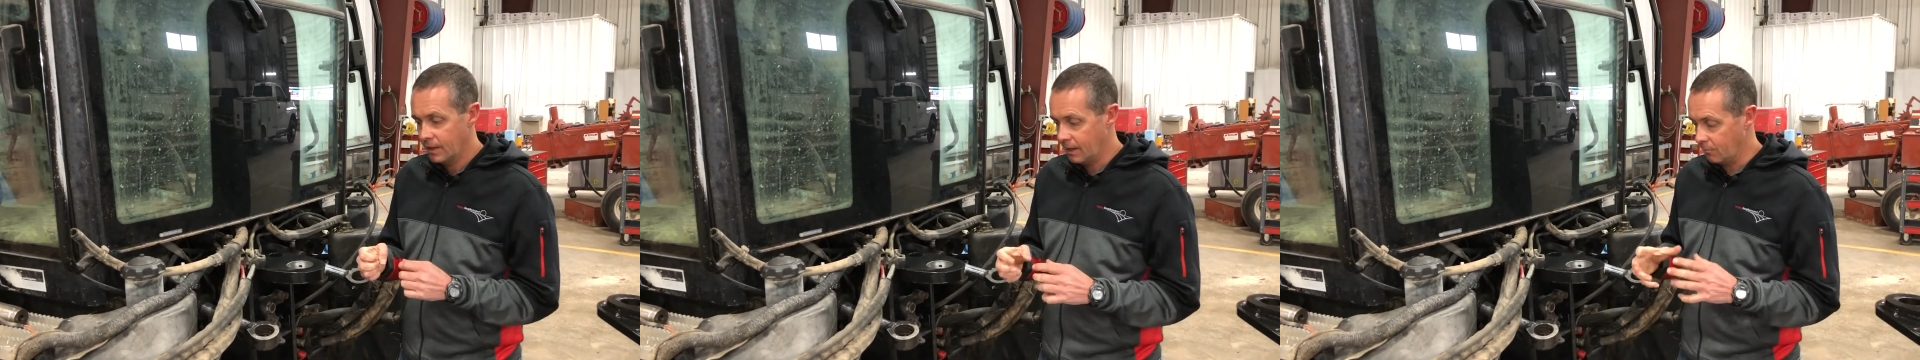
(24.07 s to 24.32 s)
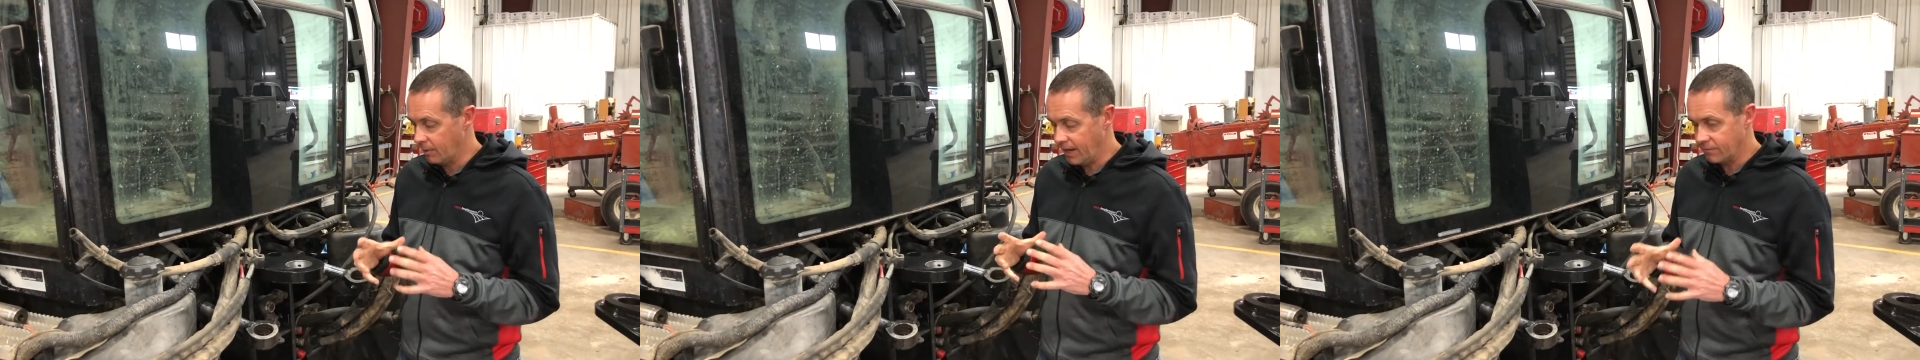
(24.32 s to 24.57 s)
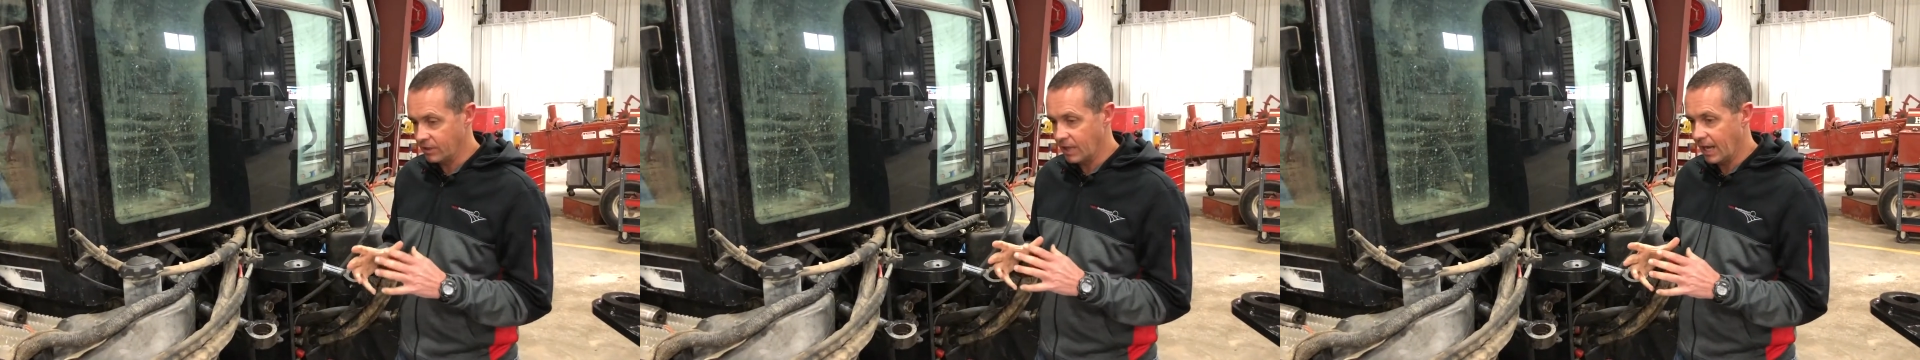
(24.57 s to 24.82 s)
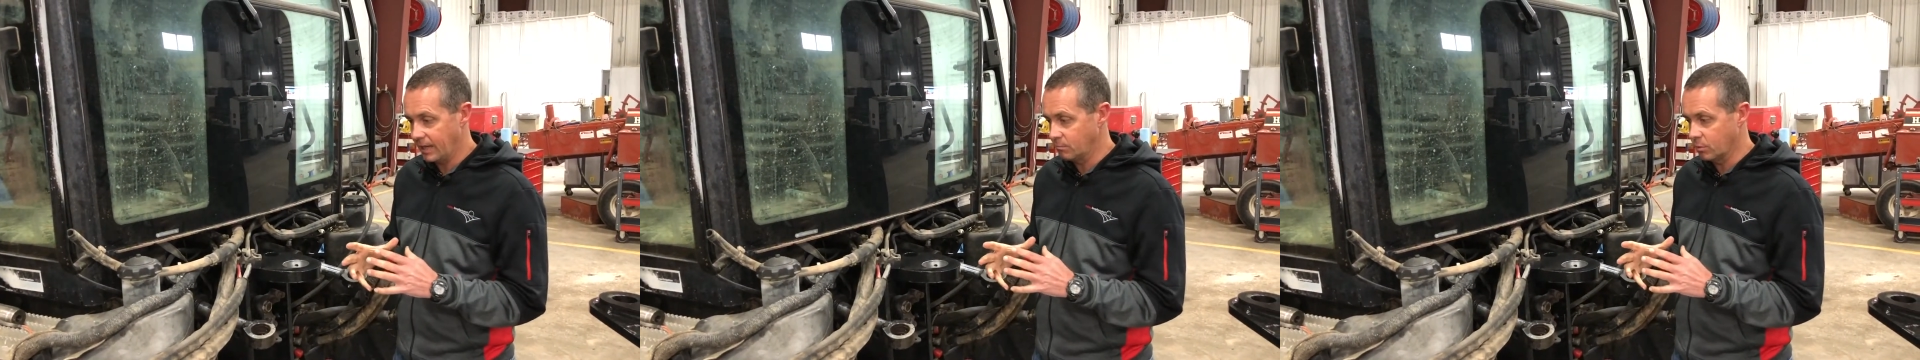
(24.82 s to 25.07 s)
and we have a
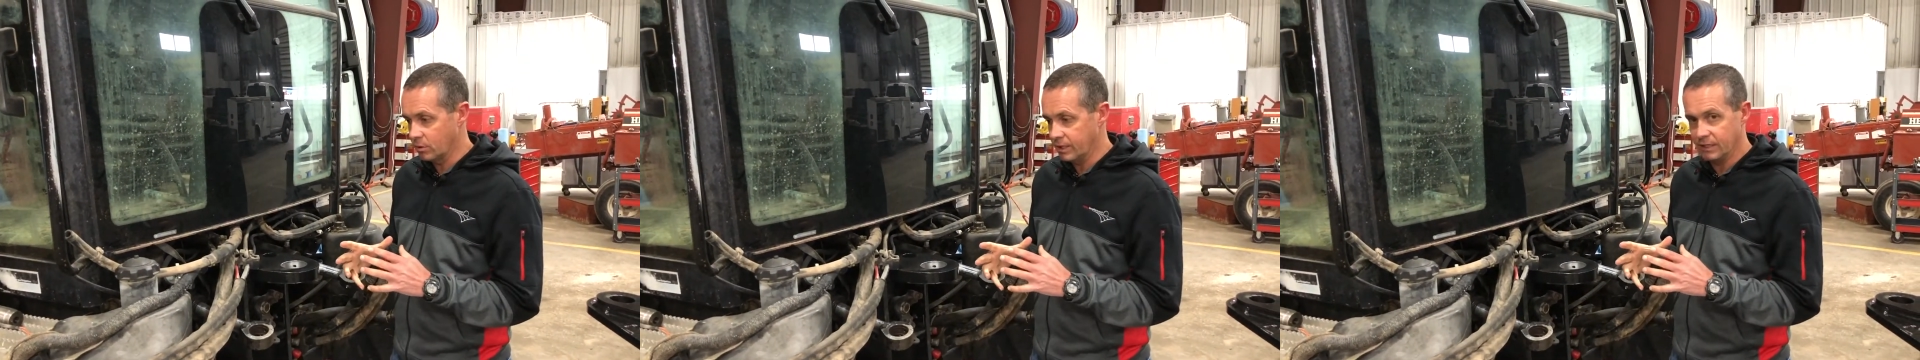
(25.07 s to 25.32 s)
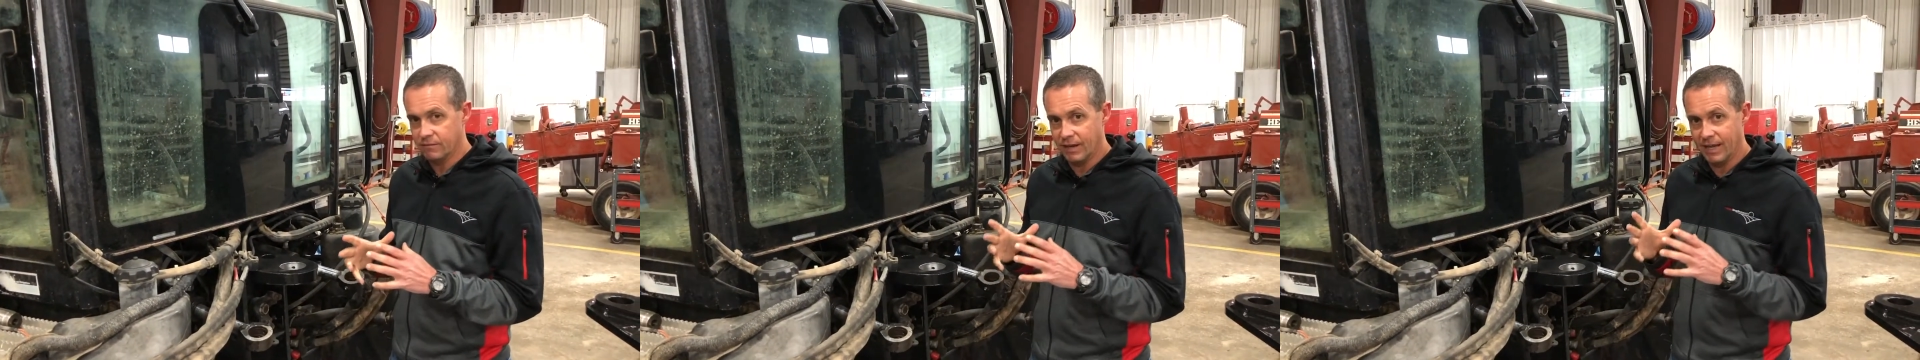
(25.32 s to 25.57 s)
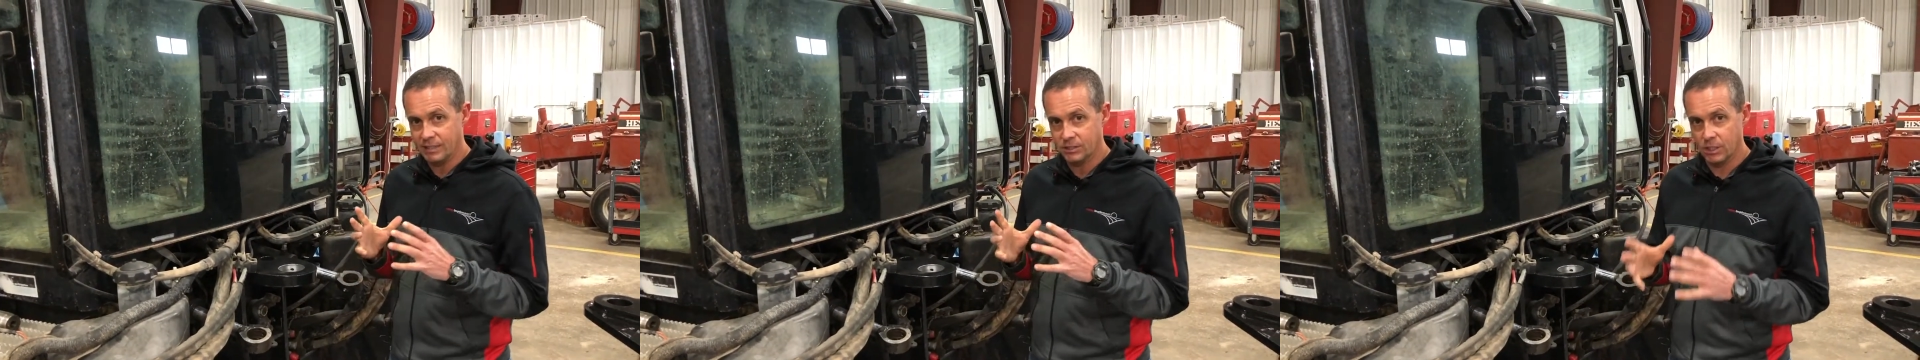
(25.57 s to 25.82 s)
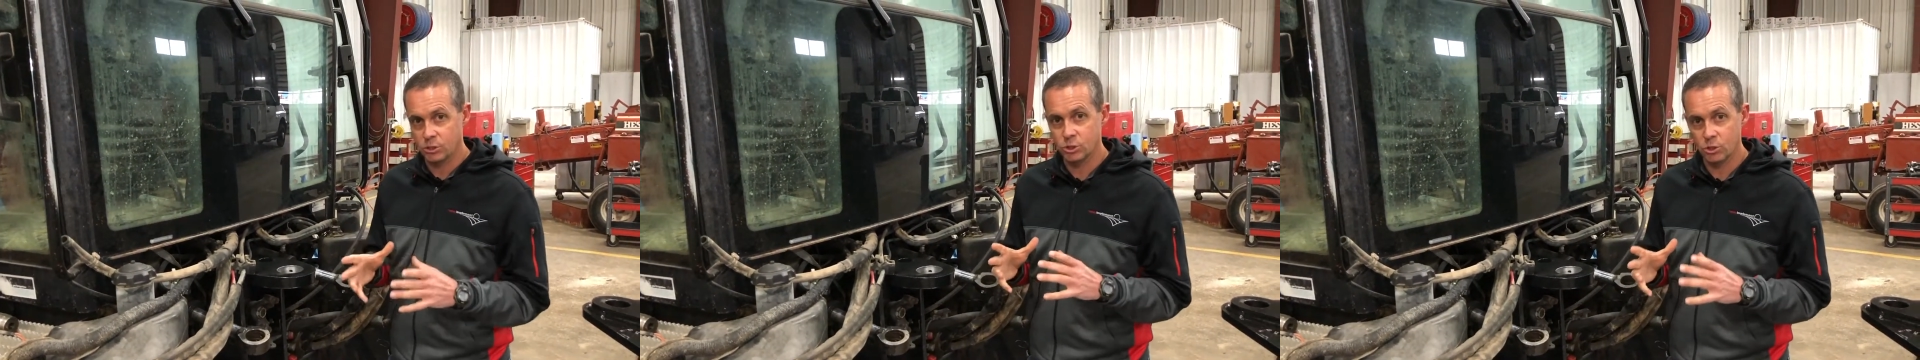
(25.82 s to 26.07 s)
line boring
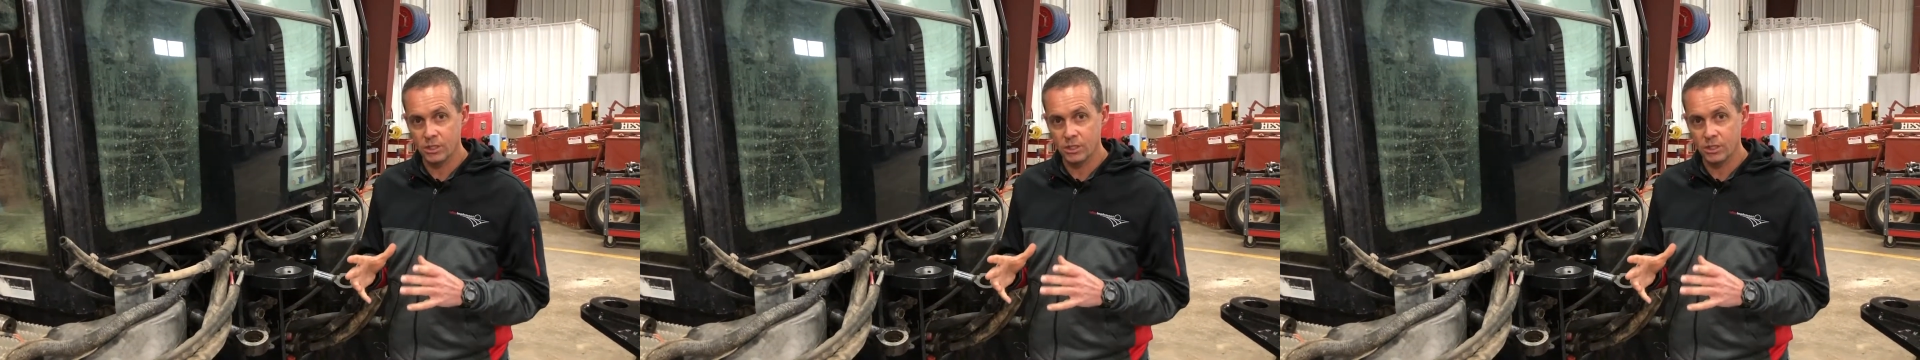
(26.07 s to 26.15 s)
device. I'll show